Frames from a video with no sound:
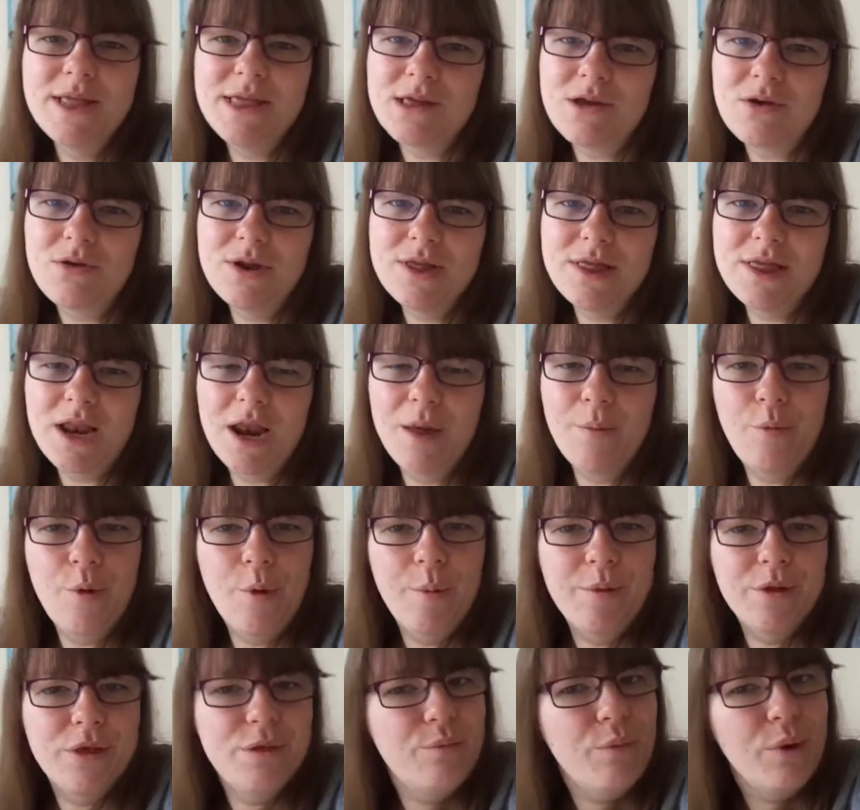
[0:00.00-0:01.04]
It's gone into like
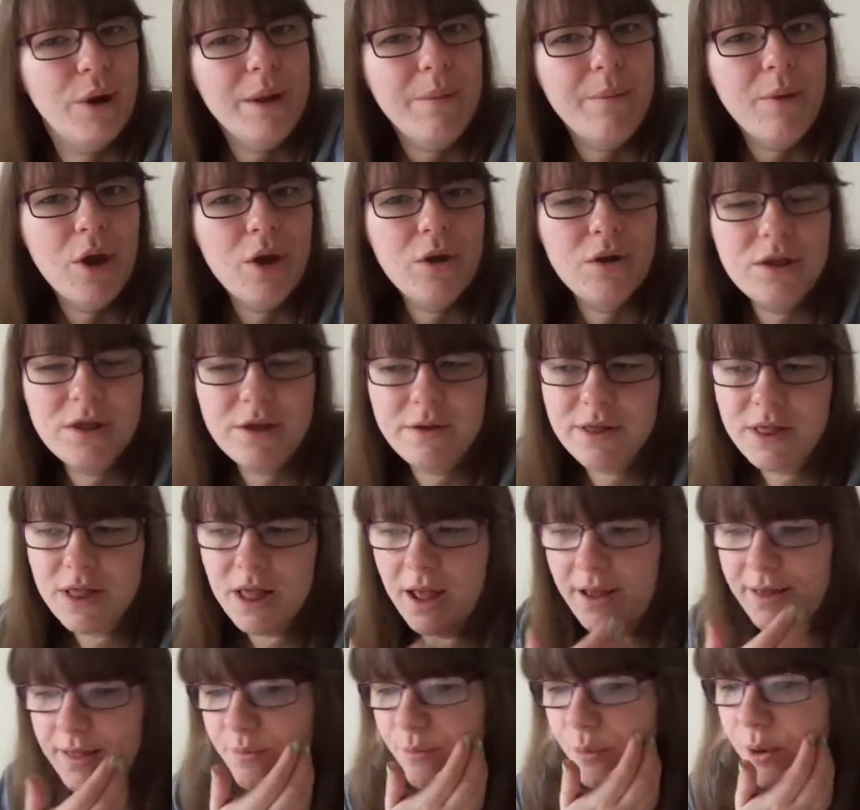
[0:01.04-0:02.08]
proper spring mode, so it's
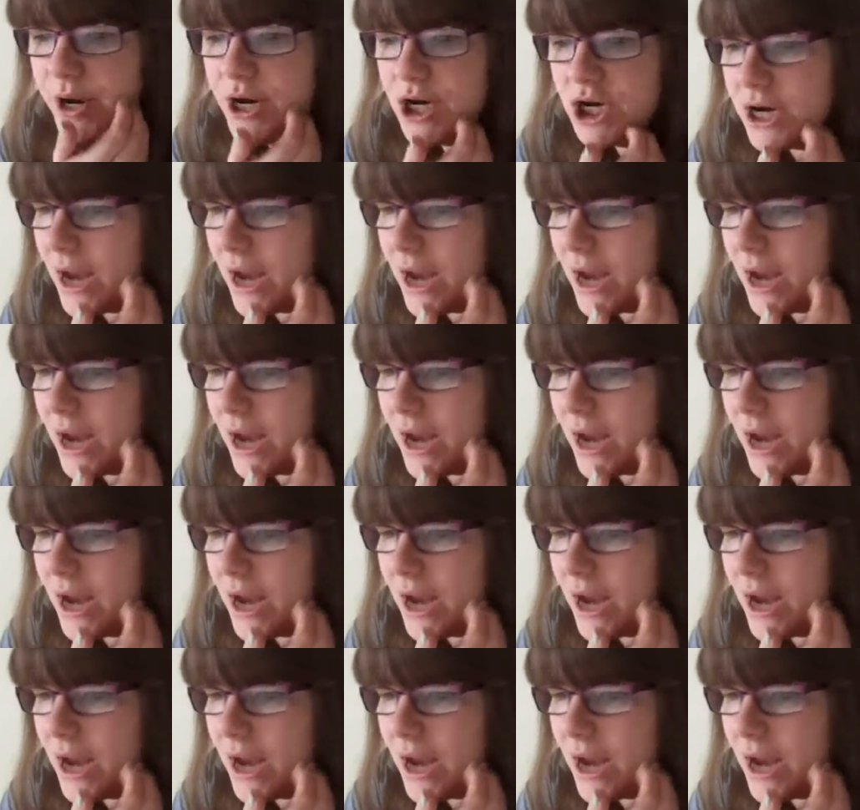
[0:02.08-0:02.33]
like spring